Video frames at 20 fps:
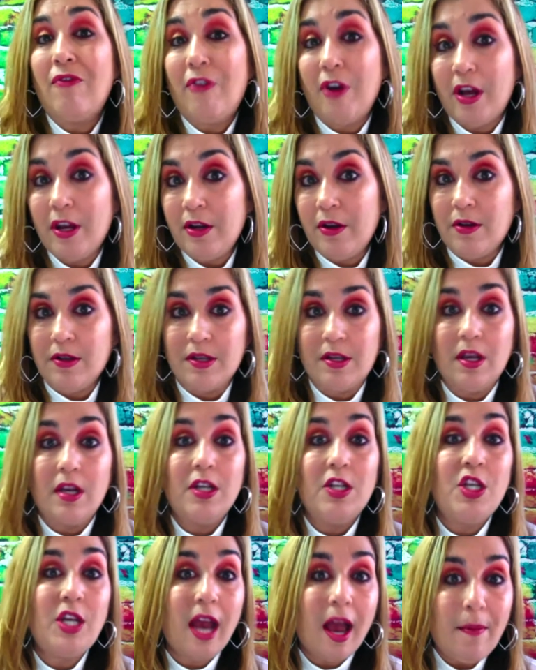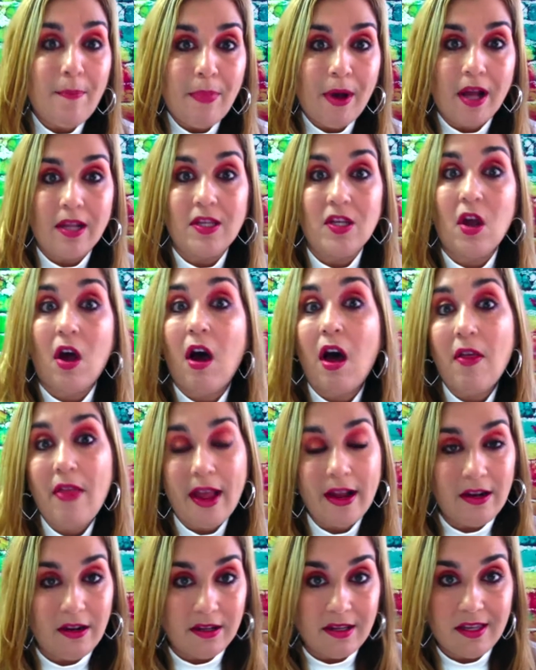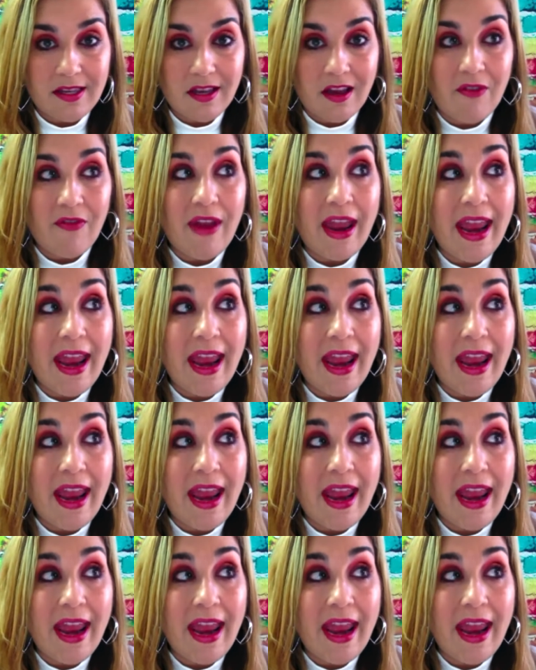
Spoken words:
funnels, chatbots, all that good stuff.